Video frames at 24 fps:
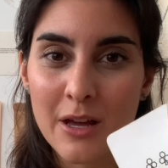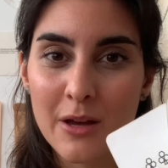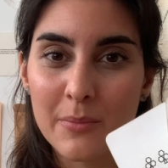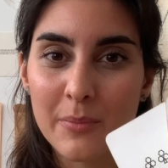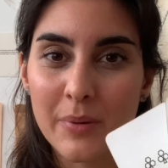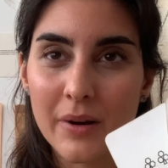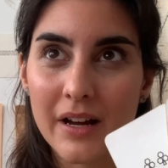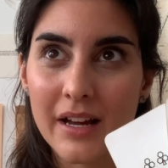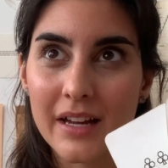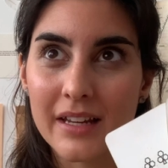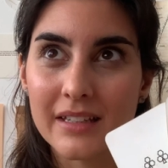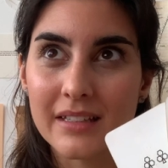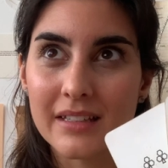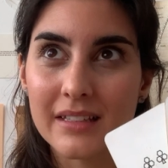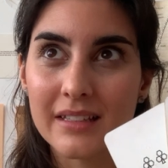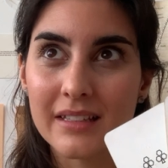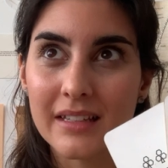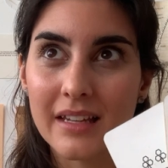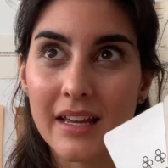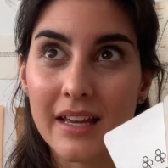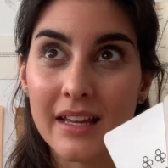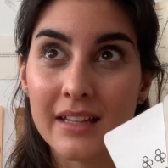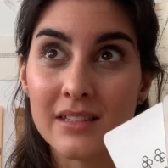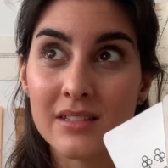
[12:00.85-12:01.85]
but
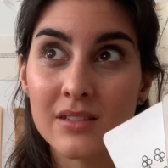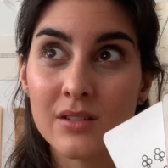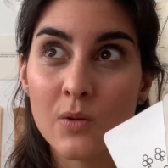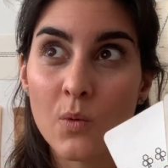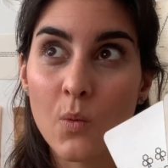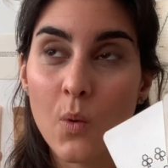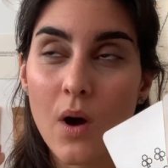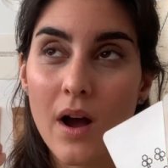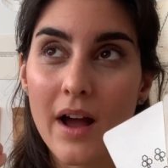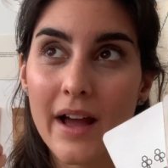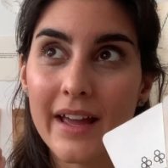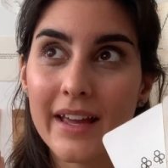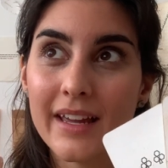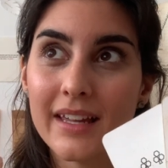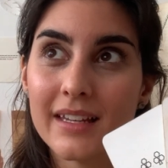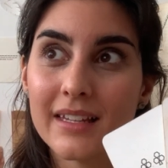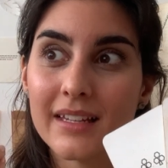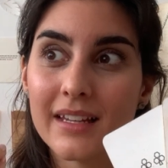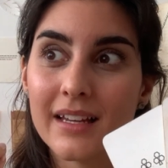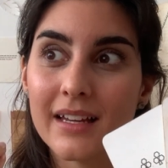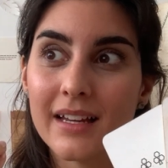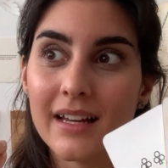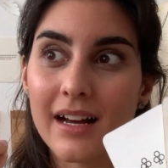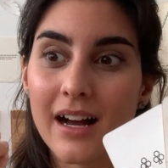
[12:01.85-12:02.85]
it's quite
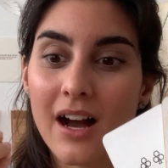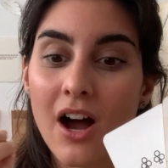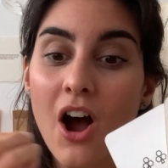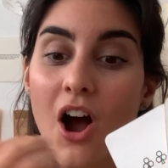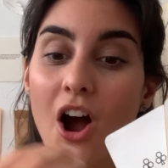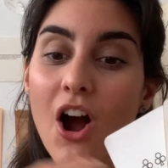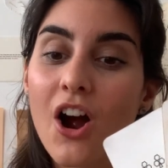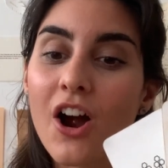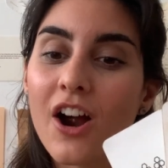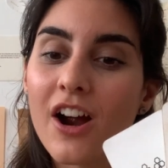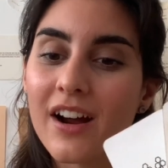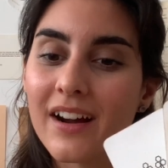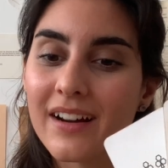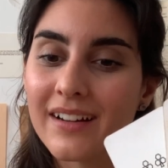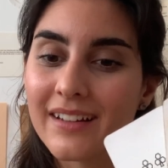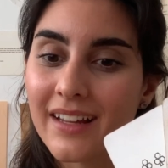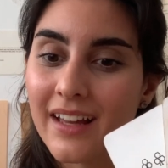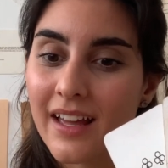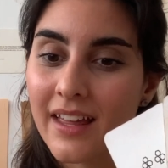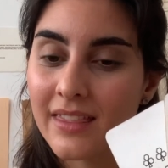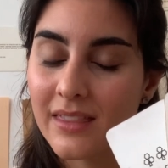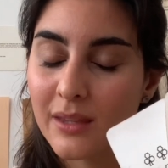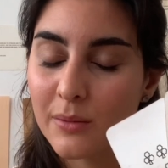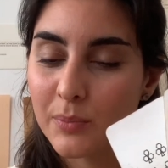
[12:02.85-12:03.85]
hard
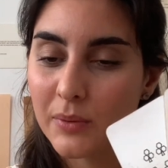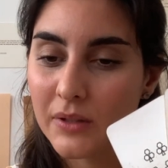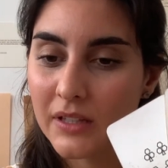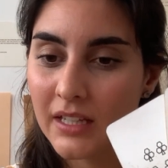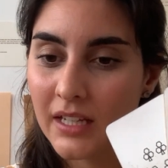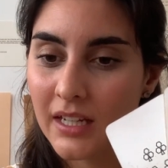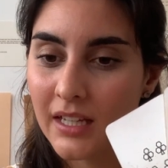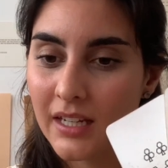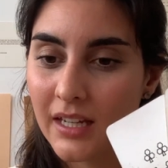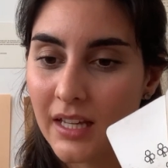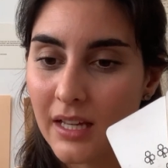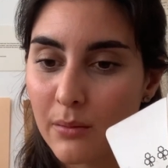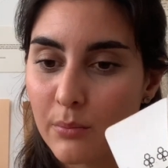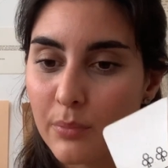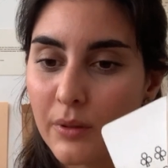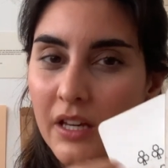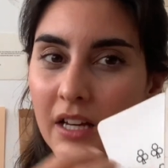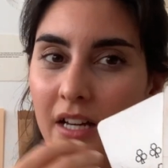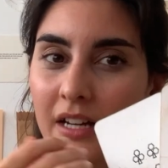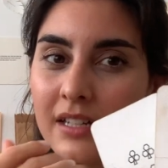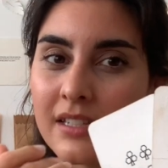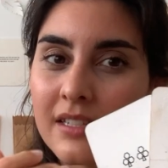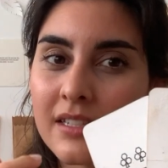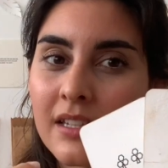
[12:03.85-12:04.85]
at the beginning,
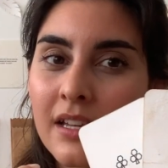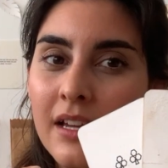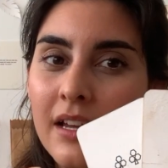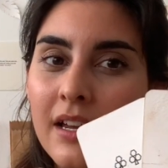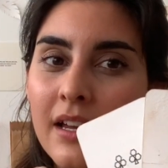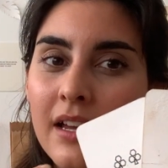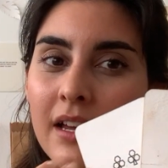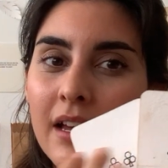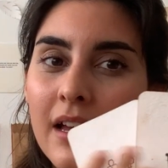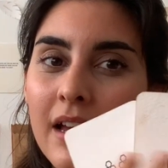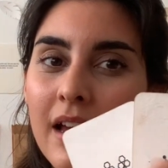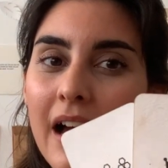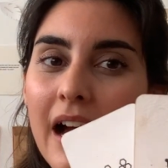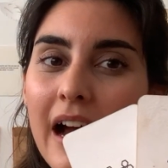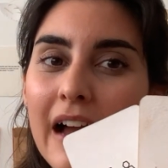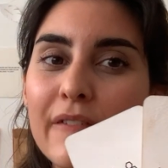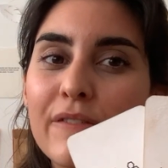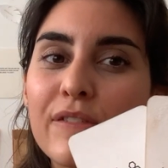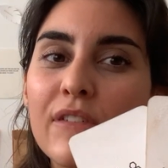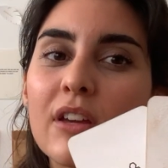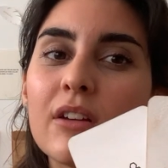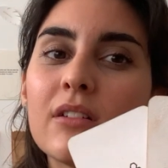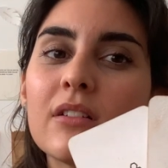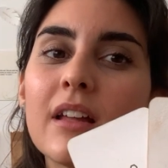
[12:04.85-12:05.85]
because I
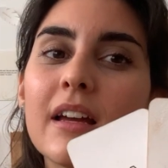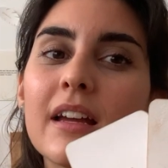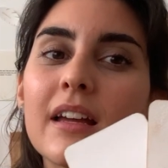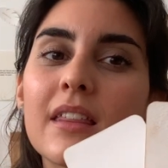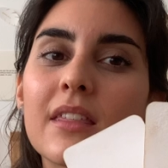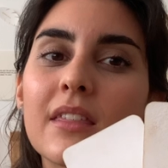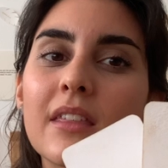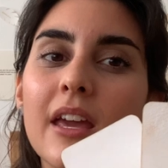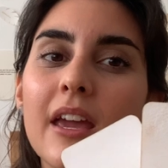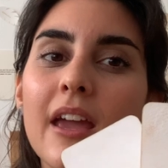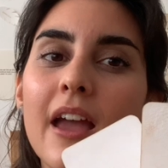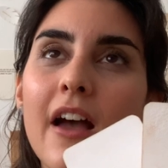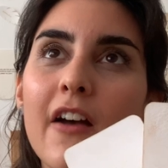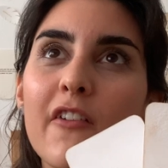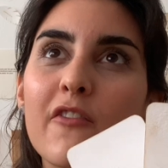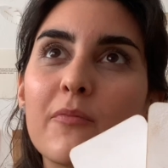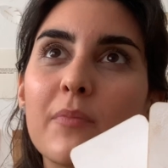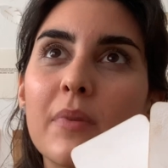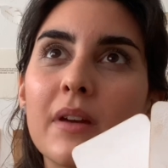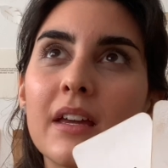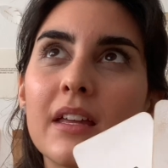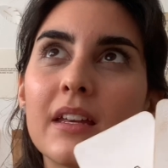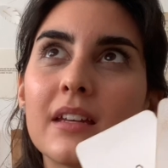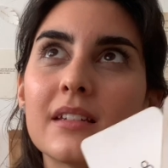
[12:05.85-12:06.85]
feel like they have
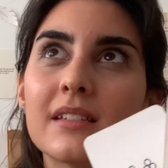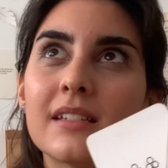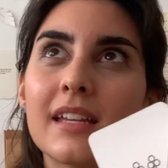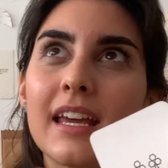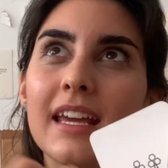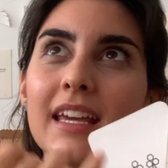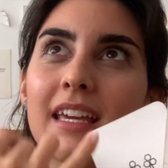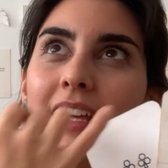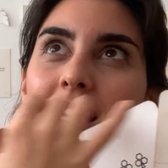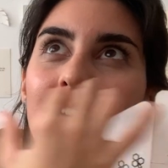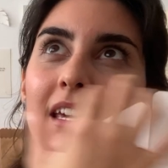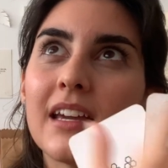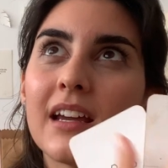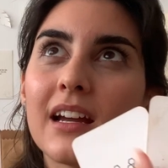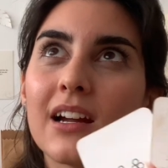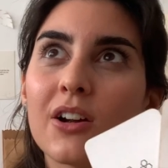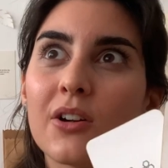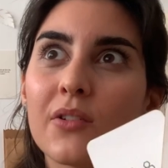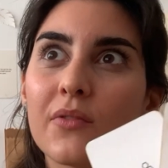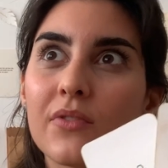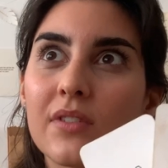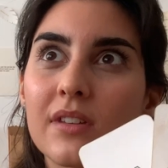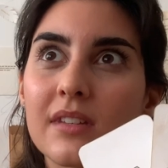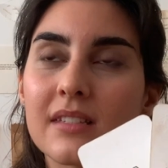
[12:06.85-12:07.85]
been taking care
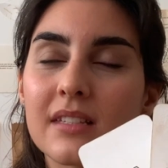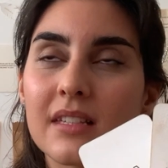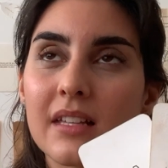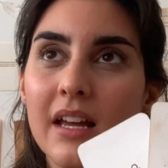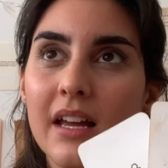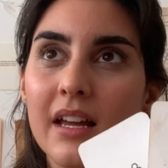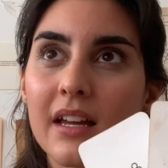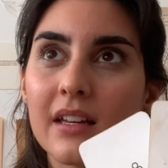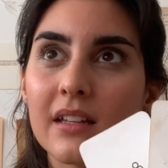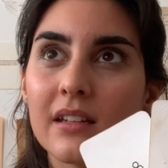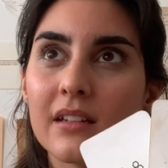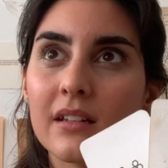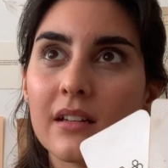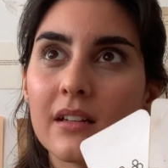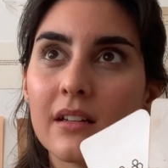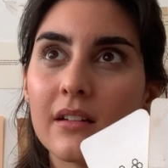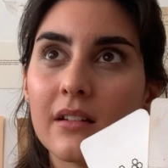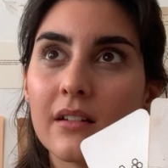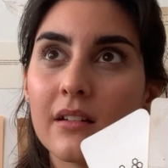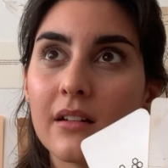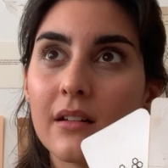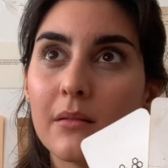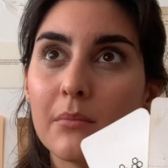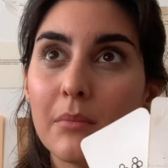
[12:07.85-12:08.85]
of this land
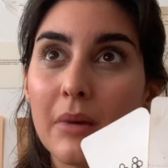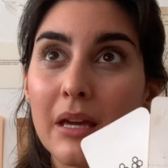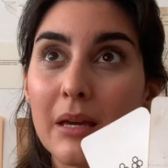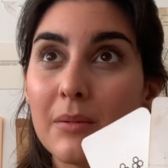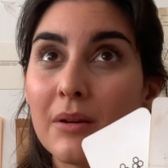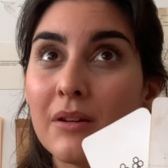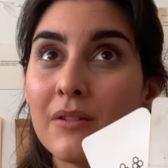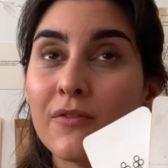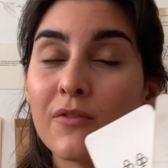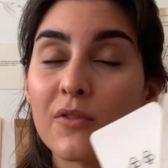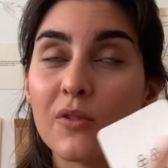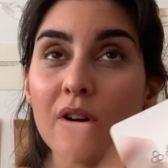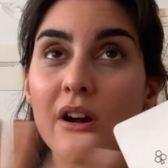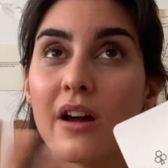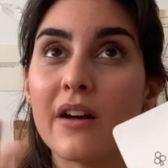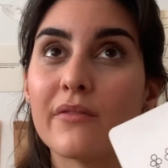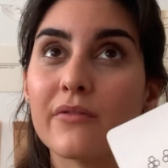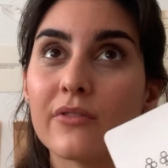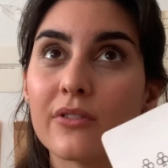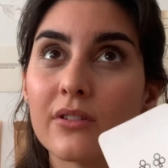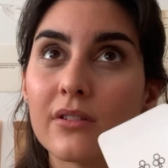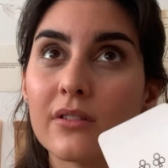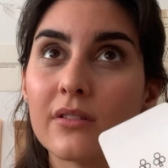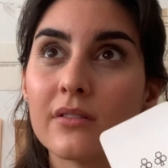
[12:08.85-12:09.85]
maybe
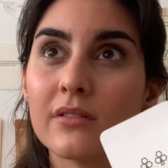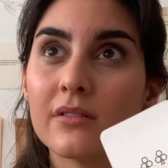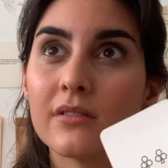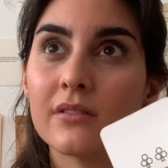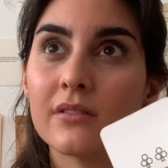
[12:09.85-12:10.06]
forever.